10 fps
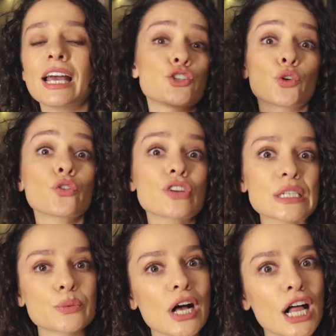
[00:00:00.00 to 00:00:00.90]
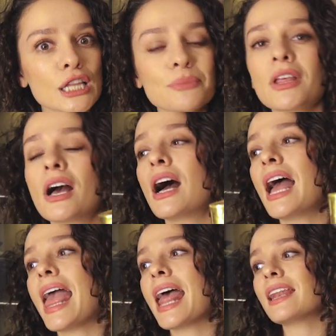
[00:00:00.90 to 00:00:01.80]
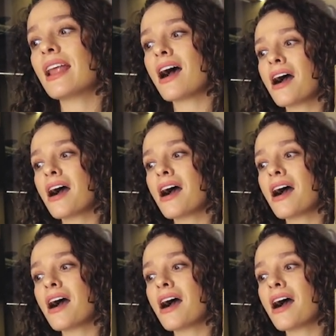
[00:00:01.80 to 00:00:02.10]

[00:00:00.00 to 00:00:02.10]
jewelry as well. And